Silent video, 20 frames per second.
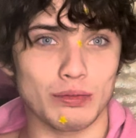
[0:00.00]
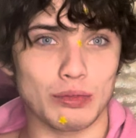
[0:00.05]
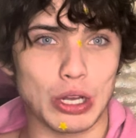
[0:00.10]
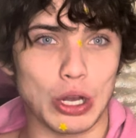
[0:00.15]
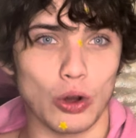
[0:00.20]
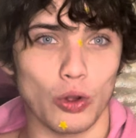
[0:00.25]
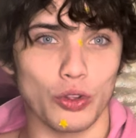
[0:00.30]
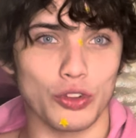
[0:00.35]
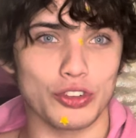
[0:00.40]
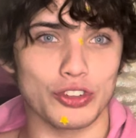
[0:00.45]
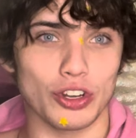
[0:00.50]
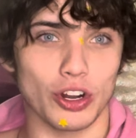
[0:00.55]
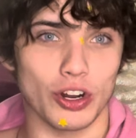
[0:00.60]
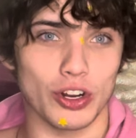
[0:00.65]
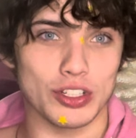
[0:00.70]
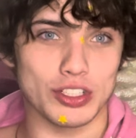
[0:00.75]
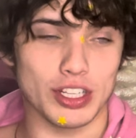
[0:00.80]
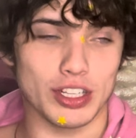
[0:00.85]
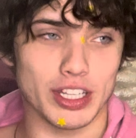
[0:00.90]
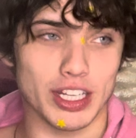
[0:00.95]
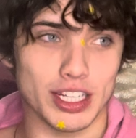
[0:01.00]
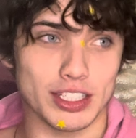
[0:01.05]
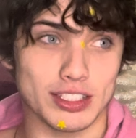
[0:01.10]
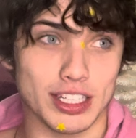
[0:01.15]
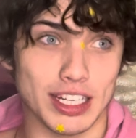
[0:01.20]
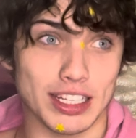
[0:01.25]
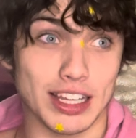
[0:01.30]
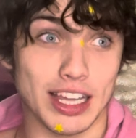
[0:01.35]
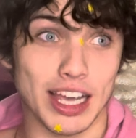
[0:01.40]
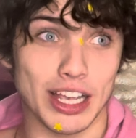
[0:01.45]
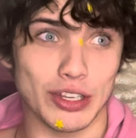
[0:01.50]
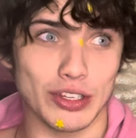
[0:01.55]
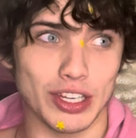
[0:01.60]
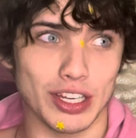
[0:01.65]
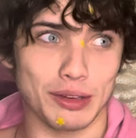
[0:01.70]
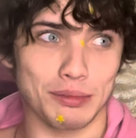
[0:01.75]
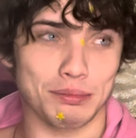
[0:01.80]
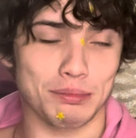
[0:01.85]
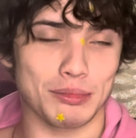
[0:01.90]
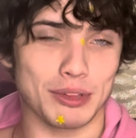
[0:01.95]
gold stars and things like that. You
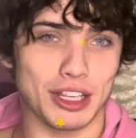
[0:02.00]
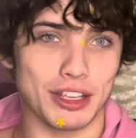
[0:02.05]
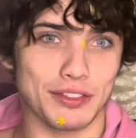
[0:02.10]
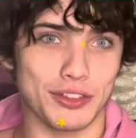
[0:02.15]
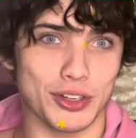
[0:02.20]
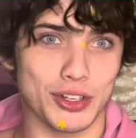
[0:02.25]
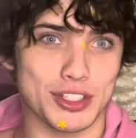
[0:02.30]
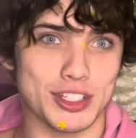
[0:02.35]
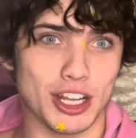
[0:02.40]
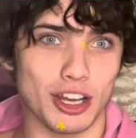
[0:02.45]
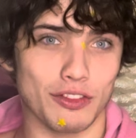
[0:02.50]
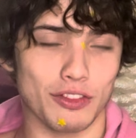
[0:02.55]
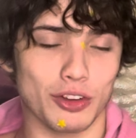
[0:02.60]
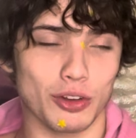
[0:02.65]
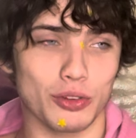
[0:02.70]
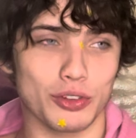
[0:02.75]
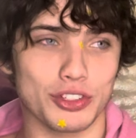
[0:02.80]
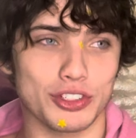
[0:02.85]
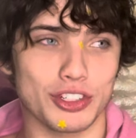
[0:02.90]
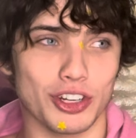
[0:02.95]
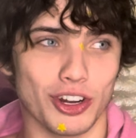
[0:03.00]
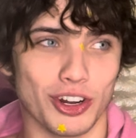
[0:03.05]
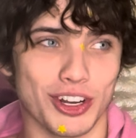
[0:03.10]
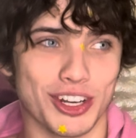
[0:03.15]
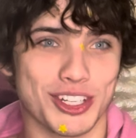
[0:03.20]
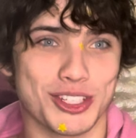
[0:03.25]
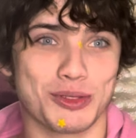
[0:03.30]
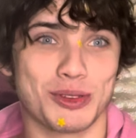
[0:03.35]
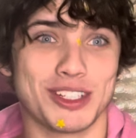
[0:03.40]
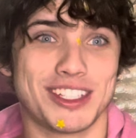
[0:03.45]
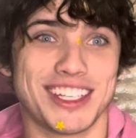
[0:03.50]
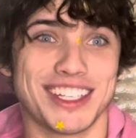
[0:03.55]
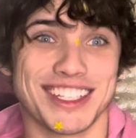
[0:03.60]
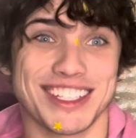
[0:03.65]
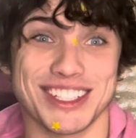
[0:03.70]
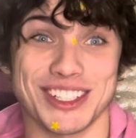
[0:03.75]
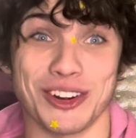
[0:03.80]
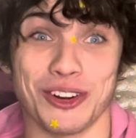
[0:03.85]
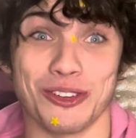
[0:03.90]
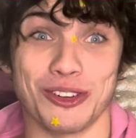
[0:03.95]
need to give yourself gold stars, which
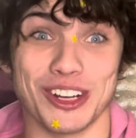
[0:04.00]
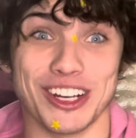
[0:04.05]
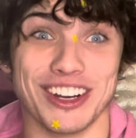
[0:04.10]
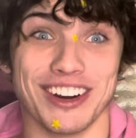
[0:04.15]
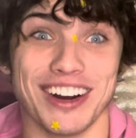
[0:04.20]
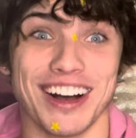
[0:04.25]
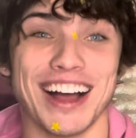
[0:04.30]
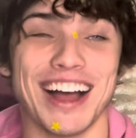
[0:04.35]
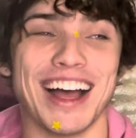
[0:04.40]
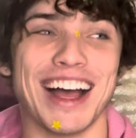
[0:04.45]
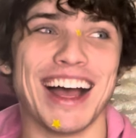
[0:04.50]
is so real.